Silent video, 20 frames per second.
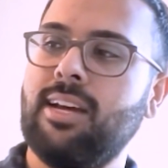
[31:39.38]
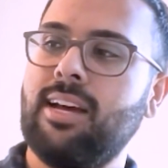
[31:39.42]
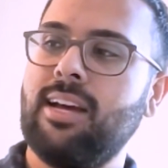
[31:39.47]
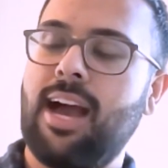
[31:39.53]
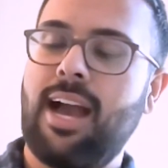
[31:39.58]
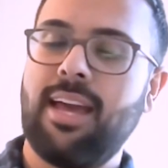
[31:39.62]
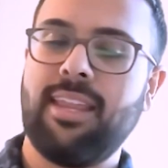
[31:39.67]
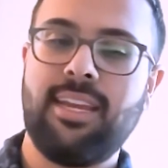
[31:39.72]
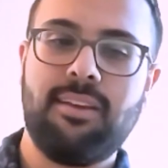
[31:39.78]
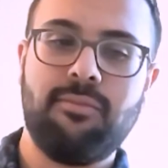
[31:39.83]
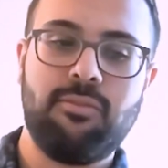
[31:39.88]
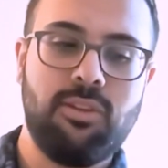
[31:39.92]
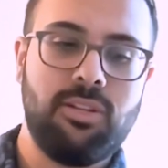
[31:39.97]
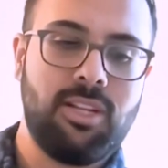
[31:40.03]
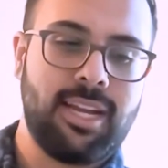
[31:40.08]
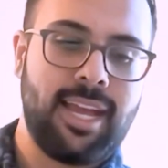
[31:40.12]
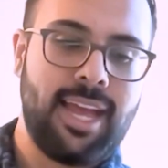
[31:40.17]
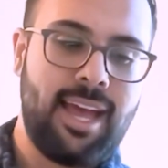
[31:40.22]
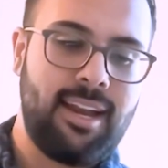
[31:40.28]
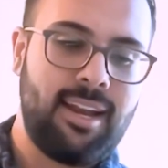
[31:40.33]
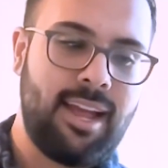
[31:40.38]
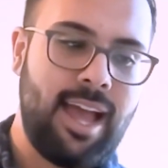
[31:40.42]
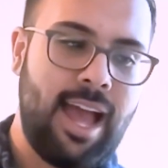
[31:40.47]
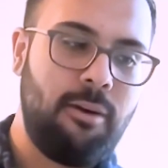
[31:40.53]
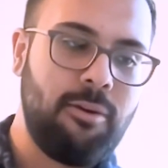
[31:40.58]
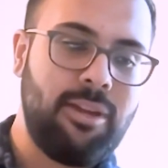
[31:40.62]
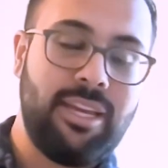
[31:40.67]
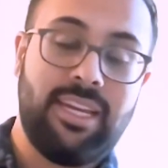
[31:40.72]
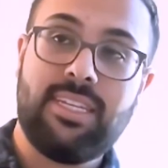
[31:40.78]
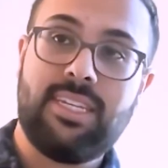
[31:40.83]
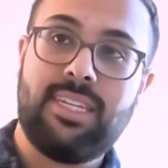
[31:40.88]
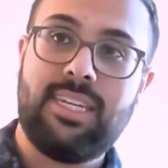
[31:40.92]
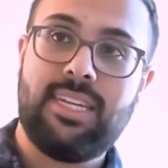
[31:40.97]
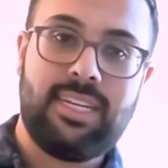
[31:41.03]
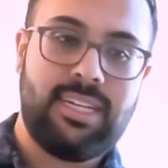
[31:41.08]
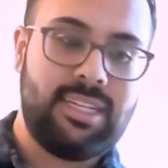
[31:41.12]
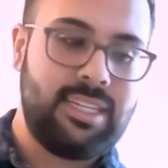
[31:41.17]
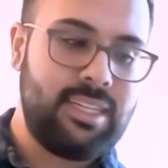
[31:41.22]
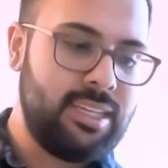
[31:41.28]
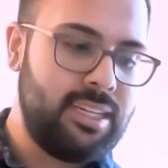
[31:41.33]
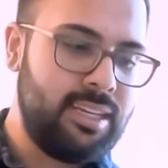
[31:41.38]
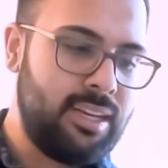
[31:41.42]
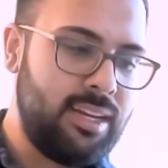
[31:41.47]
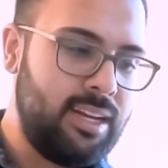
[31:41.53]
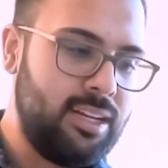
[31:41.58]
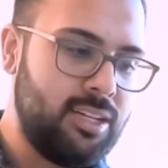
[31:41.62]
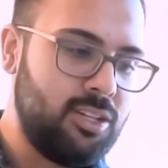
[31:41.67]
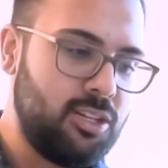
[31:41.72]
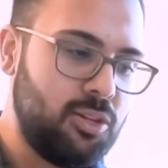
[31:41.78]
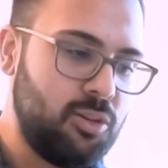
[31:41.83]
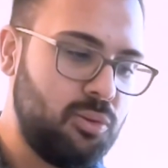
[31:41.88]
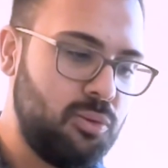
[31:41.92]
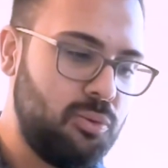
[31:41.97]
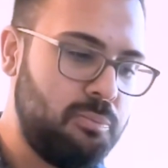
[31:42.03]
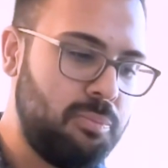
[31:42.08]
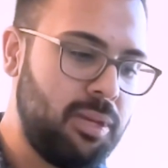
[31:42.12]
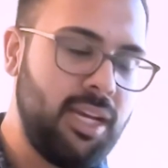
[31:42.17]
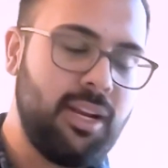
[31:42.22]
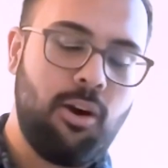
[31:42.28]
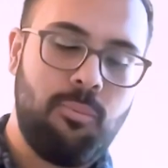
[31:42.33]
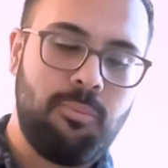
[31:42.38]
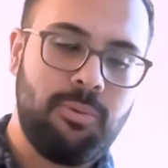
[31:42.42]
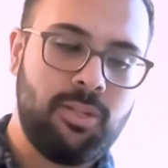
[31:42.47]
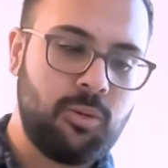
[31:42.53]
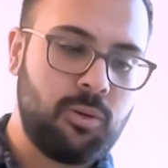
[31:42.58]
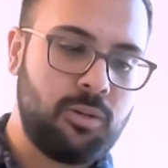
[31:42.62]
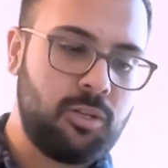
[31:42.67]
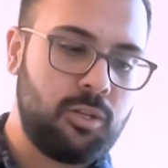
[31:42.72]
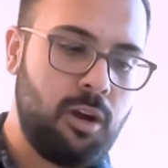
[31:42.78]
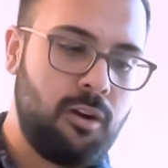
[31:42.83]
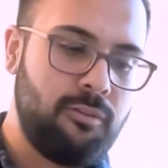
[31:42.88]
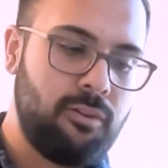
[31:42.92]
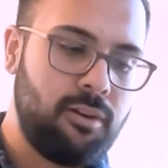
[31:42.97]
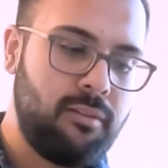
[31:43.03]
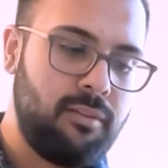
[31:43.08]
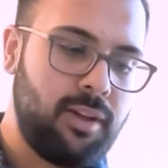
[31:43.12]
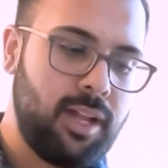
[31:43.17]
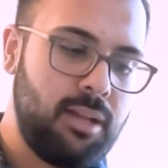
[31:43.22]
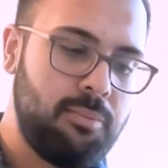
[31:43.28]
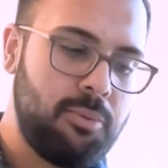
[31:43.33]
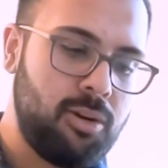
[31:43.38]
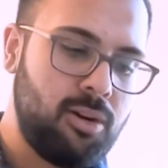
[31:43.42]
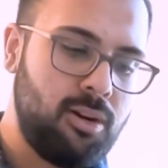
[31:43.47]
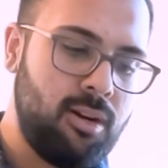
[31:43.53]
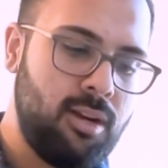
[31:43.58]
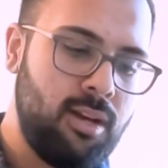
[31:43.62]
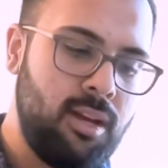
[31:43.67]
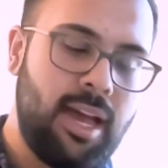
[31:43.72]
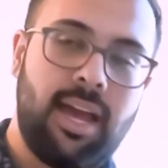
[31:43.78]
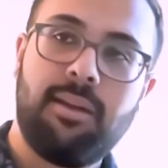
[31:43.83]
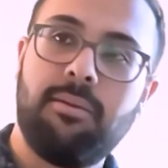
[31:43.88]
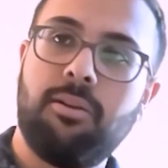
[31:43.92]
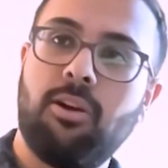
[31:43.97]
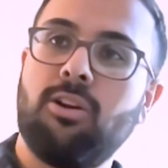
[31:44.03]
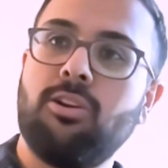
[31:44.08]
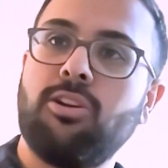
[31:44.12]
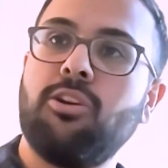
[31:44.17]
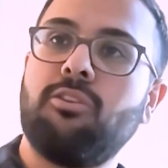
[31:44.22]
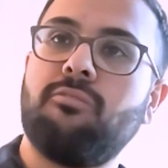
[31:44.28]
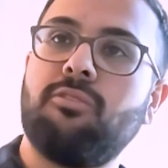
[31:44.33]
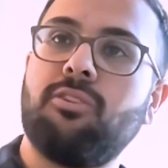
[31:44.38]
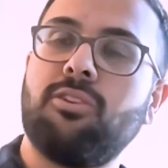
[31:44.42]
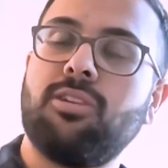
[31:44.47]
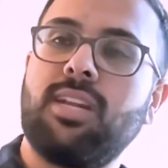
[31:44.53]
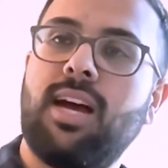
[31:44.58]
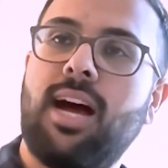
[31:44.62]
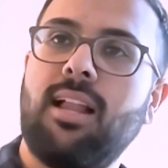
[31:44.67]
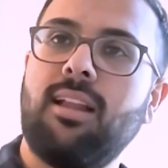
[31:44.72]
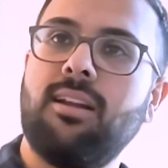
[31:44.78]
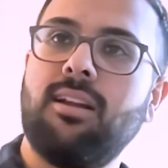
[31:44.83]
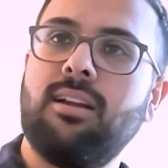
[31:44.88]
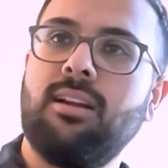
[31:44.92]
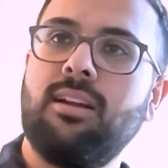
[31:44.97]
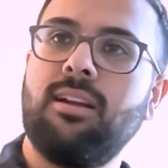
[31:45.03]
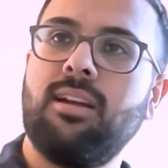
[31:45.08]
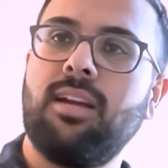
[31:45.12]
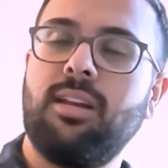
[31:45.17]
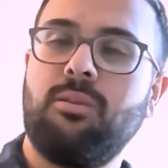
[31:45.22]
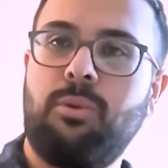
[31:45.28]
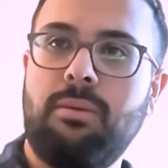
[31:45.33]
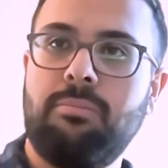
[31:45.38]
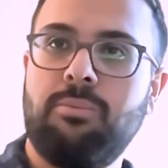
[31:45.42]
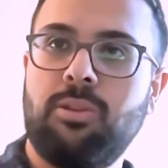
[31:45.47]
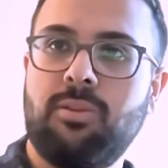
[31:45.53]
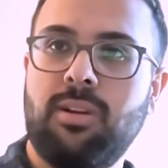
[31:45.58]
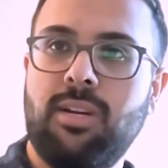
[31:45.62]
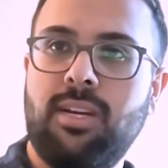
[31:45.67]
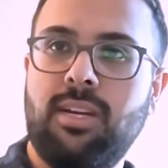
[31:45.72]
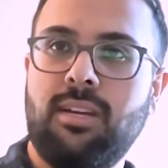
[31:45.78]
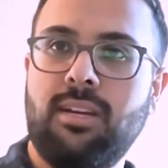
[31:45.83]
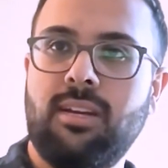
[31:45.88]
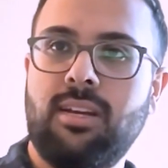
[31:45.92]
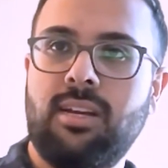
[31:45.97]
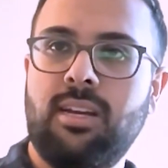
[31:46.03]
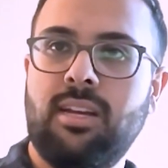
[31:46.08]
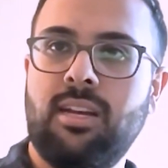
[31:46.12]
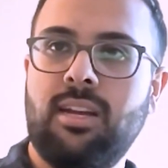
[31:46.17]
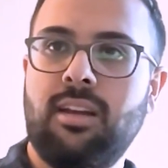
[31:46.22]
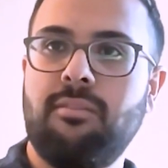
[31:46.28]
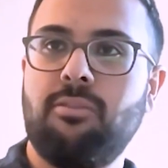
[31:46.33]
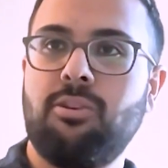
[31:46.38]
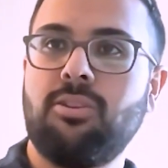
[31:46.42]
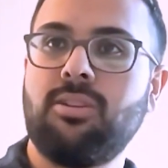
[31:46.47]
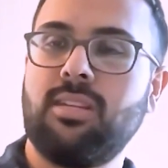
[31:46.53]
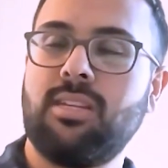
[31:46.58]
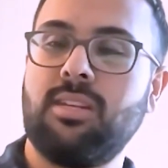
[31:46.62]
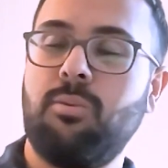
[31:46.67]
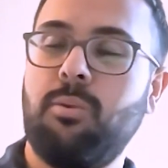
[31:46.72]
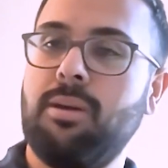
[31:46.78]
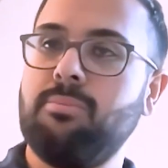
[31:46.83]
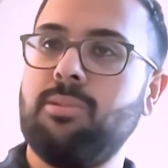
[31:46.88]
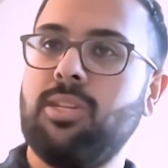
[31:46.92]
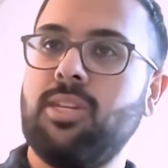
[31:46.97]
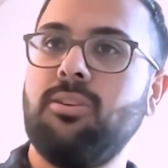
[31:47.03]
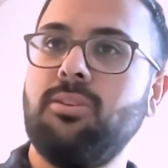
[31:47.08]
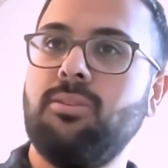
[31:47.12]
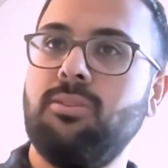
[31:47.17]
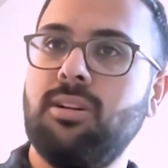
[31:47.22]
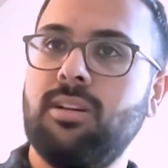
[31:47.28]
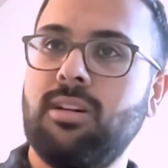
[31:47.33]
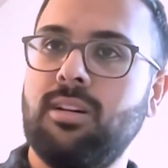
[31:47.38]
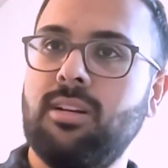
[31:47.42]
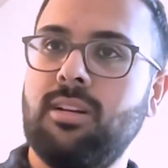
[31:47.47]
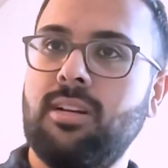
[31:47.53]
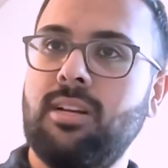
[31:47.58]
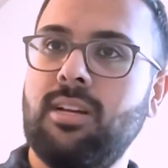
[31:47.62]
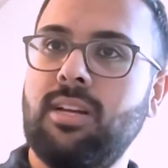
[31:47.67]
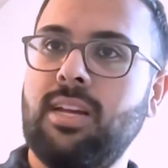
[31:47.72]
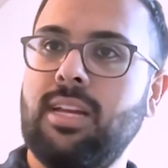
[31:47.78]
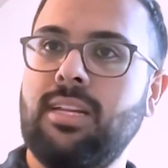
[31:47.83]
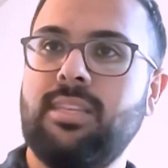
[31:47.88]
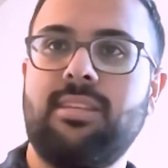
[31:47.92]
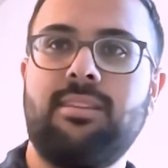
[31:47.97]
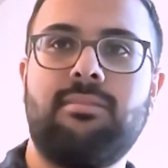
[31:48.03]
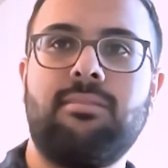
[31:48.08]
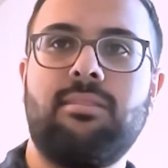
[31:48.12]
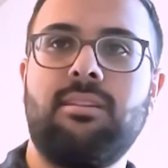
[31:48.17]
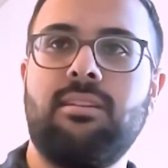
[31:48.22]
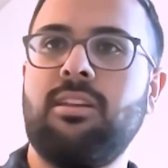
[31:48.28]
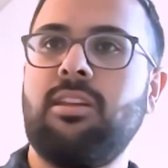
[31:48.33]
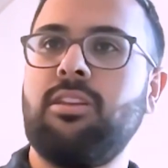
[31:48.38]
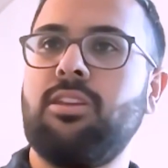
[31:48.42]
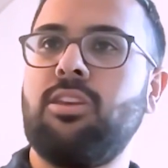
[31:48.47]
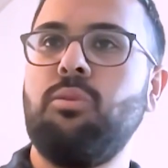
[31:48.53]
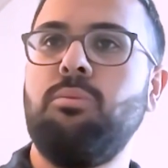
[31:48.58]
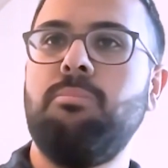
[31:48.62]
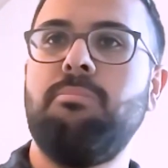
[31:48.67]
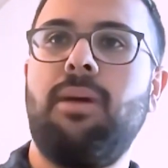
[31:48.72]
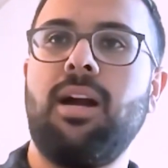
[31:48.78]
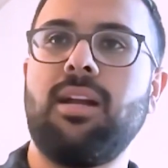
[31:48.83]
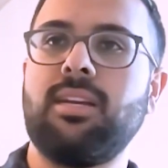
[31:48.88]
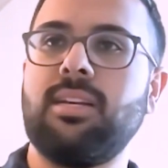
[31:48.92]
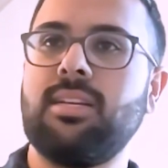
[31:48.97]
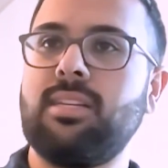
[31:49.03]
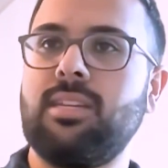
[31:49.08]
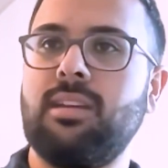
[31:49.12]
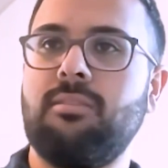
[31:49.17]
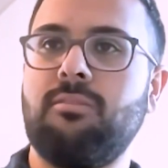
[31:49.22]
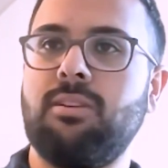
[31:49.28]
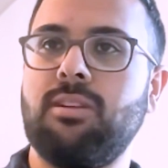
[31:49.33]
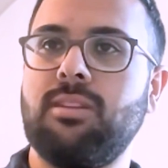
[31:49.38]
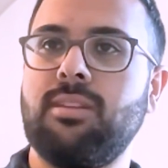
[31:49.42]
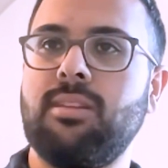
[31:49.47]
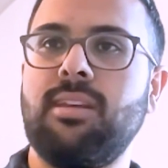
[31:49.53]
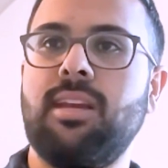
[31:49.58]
I think if you look at how easy it is to be an open source software developer and earn your first dollar in Web3 versus in Web 2, it's humongous difference.